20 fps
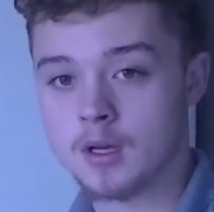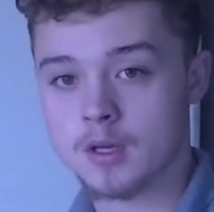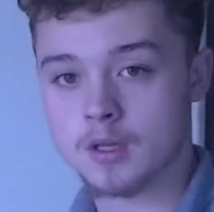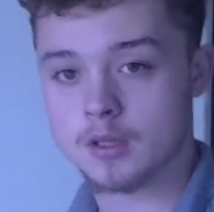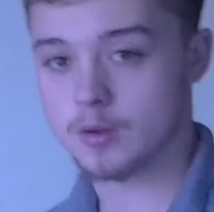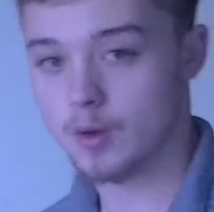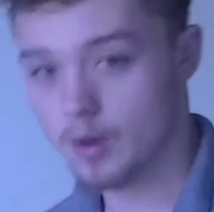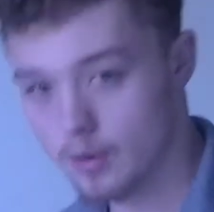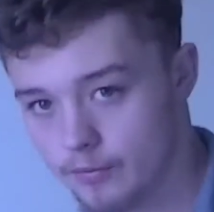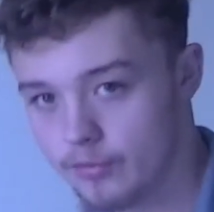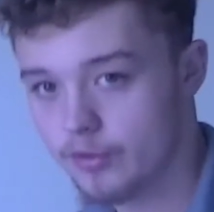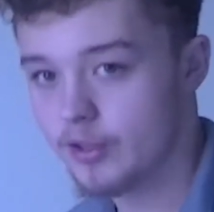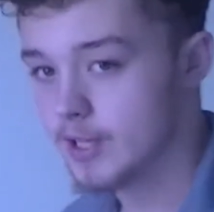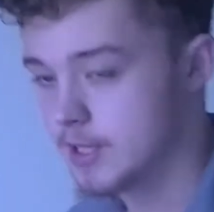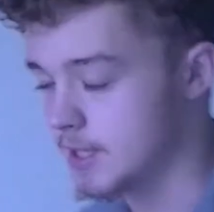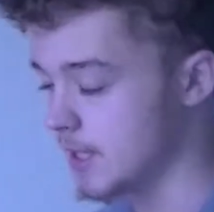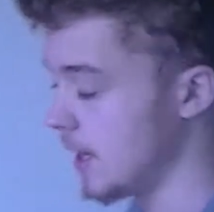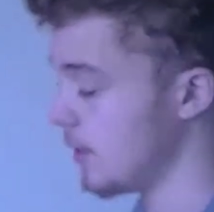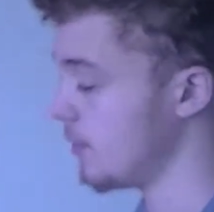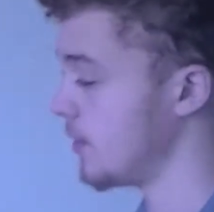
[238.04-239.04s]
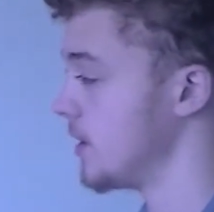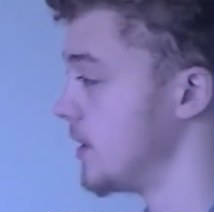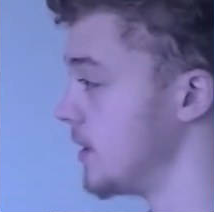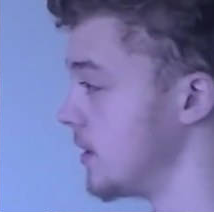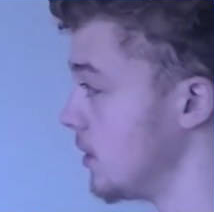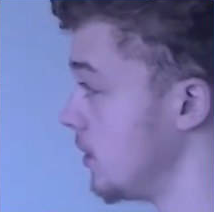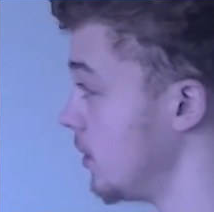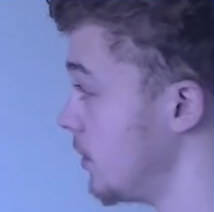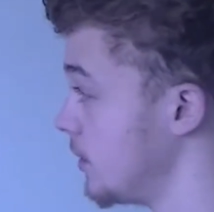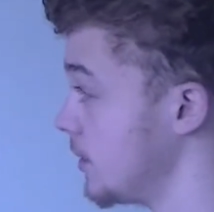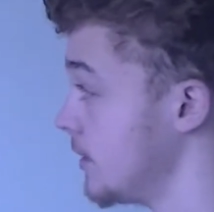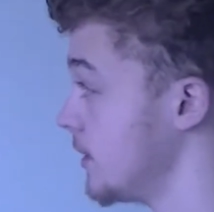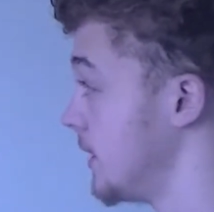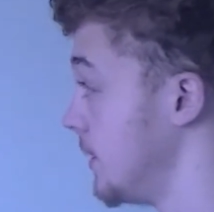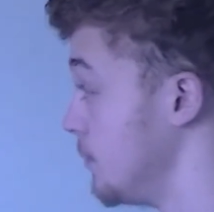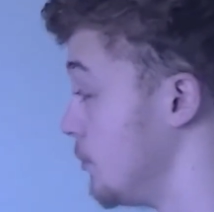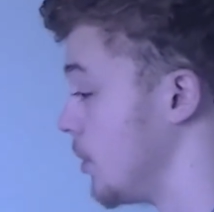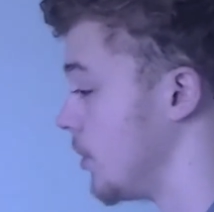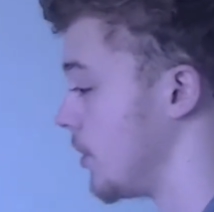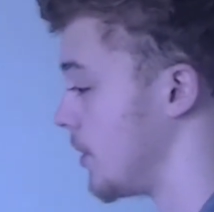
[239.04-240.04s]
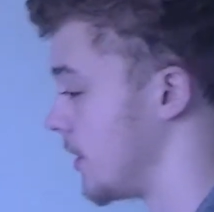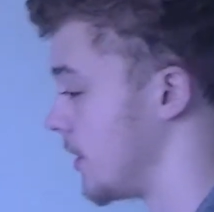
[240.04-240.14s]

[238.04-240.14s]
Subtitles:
So hopefully you see how this is a lot simpler than